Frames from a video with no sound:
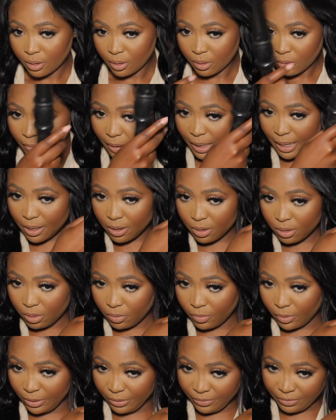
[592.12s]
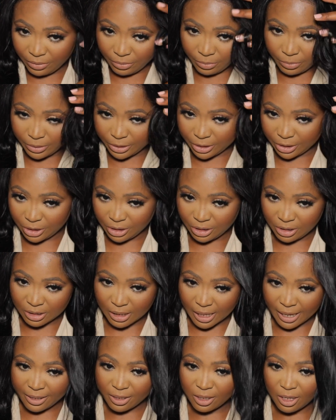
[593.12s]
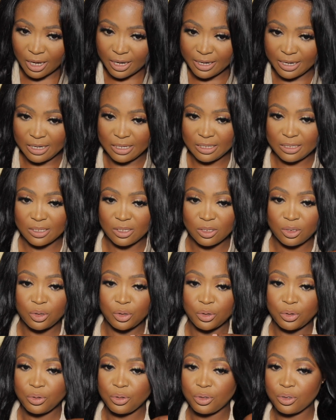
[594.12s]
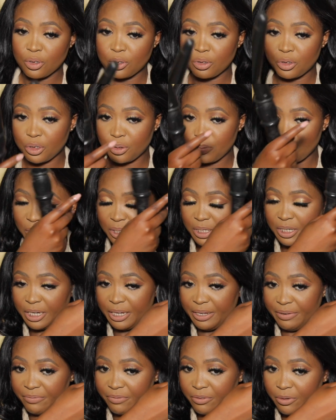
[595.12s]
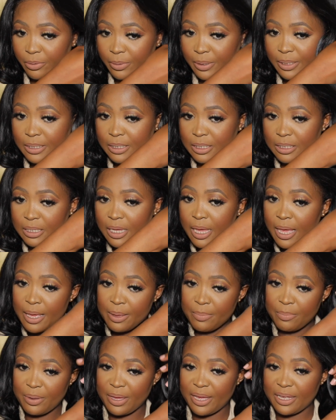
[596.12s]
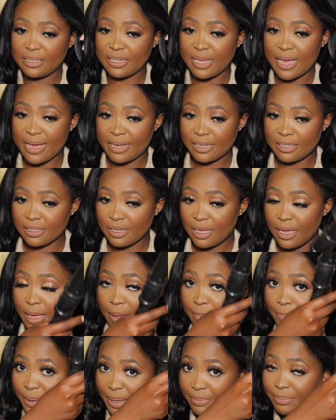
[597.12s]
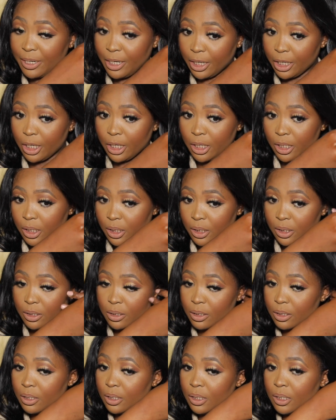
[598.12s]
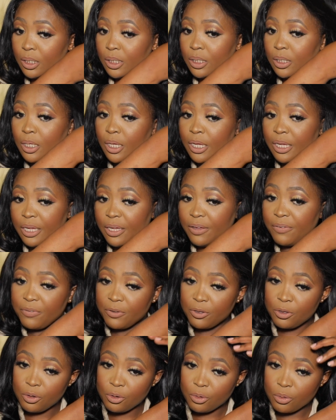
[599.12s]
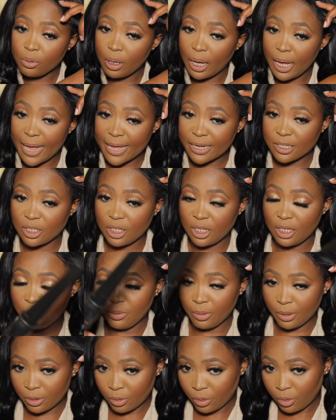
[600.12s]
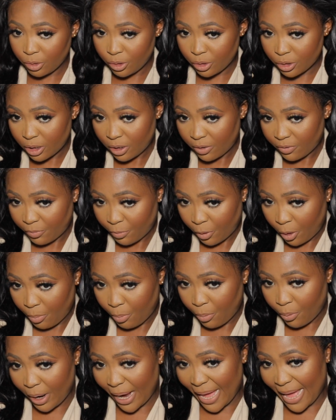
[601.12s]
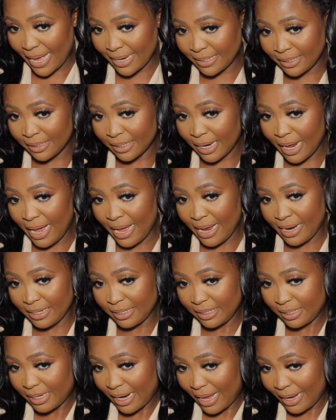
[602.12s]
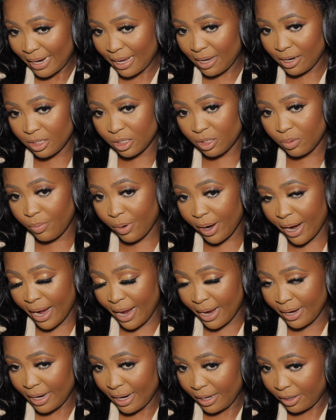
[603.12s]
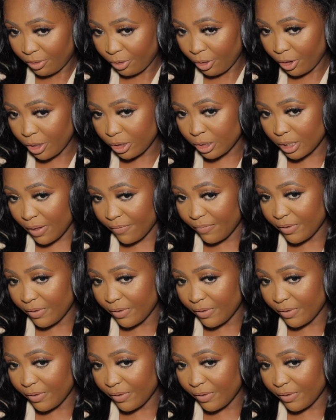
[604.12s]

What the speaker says: Well, one of the questions I got is, do social media influencers pay tax? Baby girl, if you actually want to call yourself a brand and stand out as a brand and grow yourself